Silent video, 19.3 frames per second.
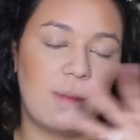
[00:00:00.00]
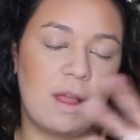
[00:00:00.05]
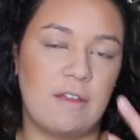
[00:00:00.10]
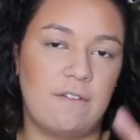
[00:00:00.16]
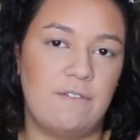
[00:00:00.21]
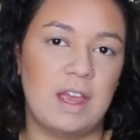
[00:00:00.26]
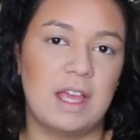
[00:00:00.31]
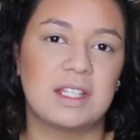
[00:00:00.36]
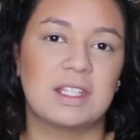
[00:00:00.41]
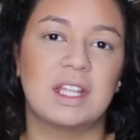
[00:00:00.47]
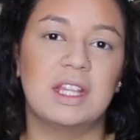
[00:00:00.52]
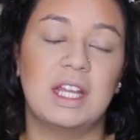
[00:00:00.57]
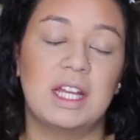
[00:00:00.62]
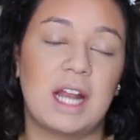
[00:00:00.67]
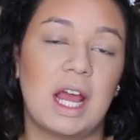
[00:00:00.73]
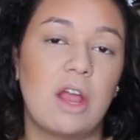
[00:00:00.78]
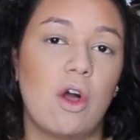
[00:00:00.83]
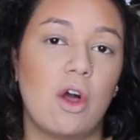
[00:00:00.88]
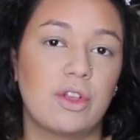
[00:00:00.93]
my face, and
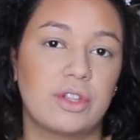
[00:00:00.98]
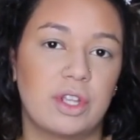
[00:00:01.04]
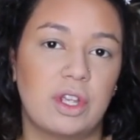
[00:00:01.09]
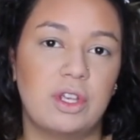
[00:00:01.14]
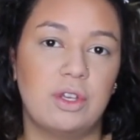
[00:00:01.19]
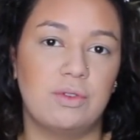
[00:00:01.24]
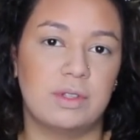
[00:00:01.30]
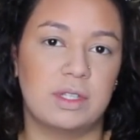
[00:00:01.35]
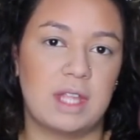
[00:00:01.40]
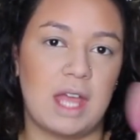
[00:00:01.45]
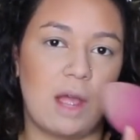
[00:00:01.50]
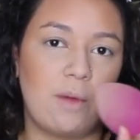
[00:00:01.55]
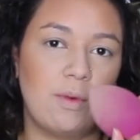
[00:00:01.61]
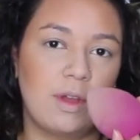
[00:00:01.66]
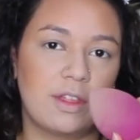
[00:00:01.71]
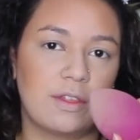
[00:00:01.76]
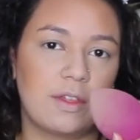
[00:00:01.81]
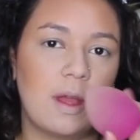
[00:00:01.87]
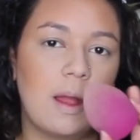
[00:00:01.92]
then I also used that
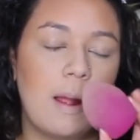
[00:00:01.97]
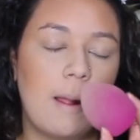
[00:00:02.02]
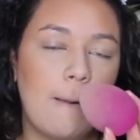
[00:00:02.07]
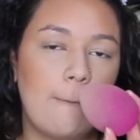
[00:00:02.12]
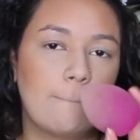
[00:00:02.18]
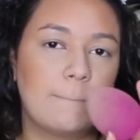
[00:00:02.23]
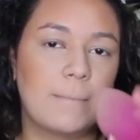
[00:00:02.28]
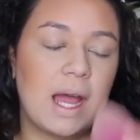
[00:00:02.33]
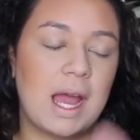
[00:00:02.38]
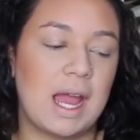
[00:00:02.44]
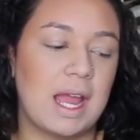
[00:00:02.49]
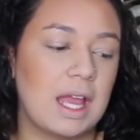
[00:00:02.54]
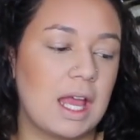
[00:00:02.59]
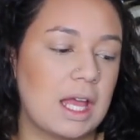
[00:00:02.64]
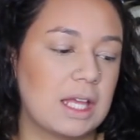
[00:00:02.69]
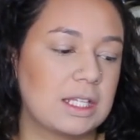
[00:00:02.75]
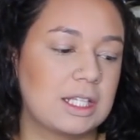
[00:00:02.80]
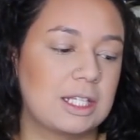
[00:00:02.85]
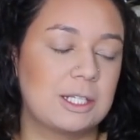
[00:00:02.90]
with
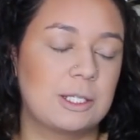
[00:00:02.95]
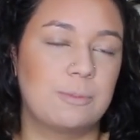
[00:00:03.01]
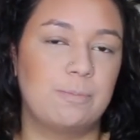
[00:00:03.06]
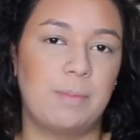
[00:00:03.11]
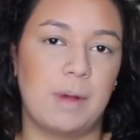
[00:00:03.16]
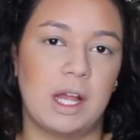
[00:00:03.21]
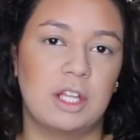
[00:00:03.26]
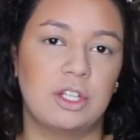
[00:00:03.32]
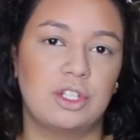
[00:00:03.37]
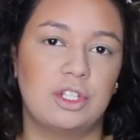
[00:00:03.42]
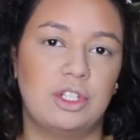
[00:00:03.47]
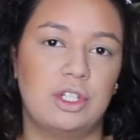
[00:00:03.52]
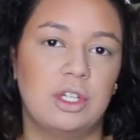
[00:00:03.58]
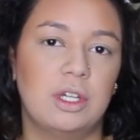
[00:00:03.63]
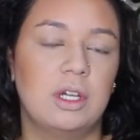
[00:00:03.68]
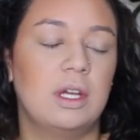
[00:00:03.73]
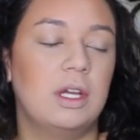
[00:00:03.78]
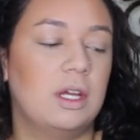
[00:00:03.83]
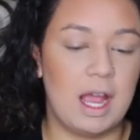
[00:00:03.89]
my sponge.
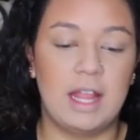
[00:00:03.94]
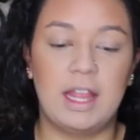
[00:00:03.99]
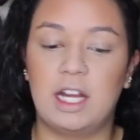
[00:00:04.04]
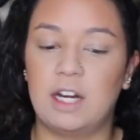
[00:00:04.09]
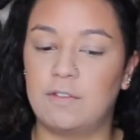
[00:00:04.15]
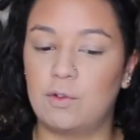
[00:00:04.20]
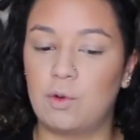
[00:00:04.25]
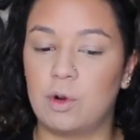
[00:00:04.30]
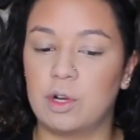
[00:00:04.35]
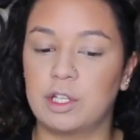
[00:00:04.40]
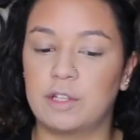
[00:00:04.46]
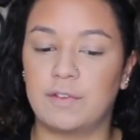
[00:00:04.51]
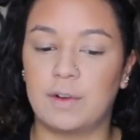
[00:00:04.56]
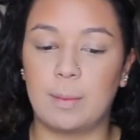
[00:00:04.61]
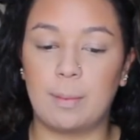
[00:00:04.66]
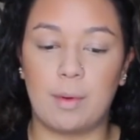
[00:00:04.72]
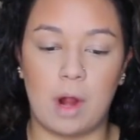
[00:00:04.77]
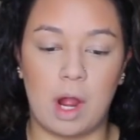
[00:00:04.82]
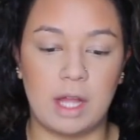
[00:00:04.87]
And then of course
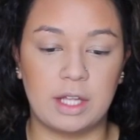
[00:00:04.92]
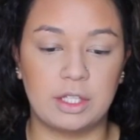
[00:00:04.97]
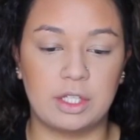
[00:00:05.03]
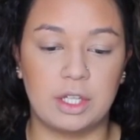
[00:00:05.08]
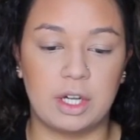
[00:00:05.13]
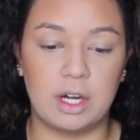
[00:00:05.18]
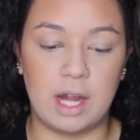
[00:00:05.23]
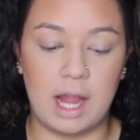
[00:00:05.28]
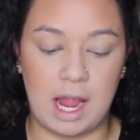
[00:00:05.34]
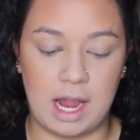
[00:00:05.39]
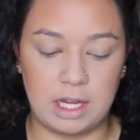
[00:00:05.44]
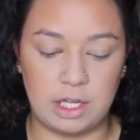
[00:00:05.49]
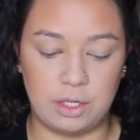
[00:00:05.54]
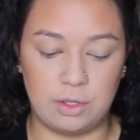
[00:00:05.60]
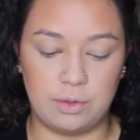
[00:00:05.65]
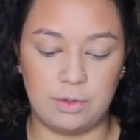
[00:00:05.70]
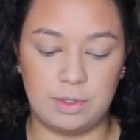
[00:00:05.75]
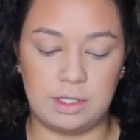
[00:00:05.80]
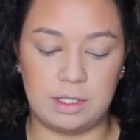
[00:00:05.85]
for bronzer, I
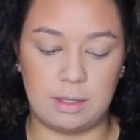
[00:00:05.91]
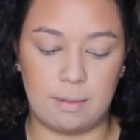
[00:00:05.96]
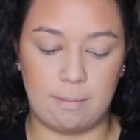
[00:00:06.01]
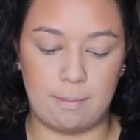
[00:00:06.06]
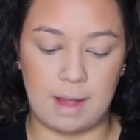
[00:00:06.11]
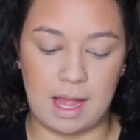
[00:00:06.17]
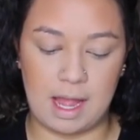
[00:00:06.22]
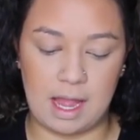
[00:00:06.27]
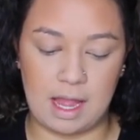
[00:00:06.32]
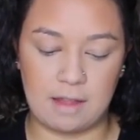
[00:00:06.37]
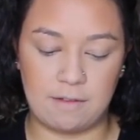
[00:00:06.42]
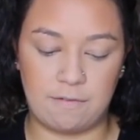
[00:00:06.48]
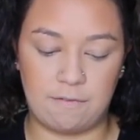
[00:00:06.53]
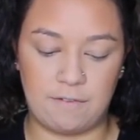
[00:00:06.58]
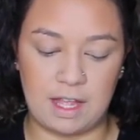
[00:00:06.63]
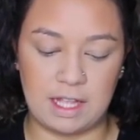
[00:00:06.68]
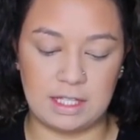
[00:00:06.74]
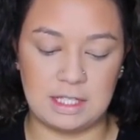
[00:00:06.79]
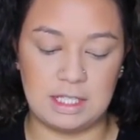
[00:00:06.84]
used my
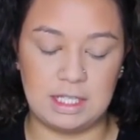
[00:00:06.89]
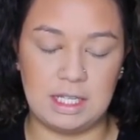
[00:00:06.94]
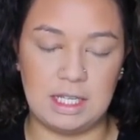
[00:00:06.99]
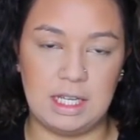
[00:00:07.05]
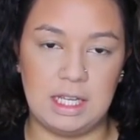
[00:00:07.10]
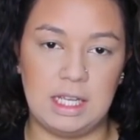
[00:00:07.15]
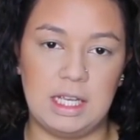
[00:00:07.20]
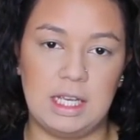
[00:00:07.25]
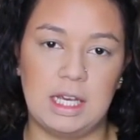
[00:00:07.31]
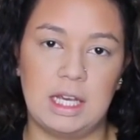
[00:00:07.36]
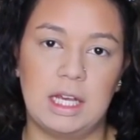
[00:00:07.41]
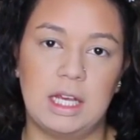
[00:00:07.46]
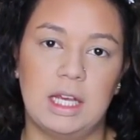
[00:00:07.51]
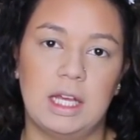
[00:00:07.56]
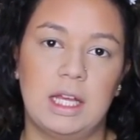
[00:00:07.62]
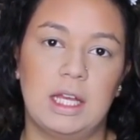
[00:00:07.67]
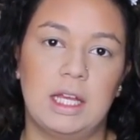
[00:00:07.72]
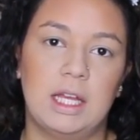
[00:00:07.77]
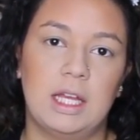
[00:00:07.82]
Fenty
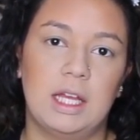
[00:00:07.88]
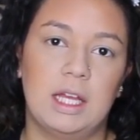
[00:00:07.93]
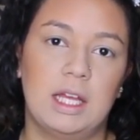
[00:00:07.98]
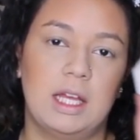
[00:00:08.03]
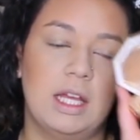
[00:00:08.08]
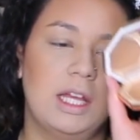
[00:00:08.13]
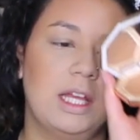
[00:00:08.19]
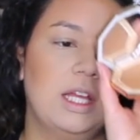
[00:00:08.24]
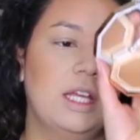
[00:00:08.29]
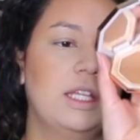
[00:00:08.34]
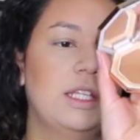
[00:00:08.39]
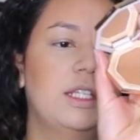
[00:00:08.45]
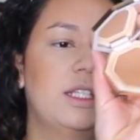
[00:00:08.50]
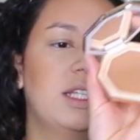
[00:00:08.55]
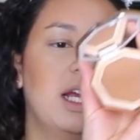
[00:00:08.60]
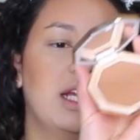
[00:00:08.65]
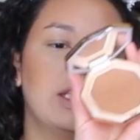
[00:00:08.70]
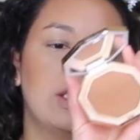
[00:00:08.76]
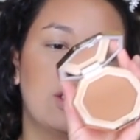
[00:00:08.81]

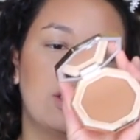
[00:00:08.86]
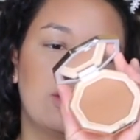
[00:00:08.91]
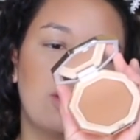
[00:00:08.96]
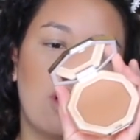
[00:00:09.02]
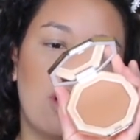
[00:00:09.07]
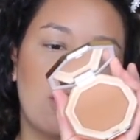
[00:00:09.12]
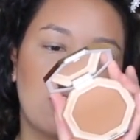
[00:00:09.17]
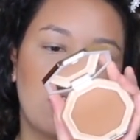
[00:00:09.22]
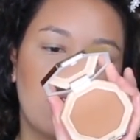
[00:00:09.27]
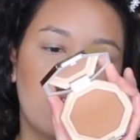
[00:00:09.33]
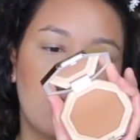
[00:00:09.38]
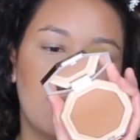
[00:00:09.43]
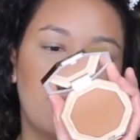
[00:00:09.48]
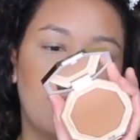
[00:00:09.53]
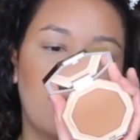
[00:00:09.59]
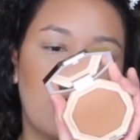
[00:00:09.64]
Stalk'r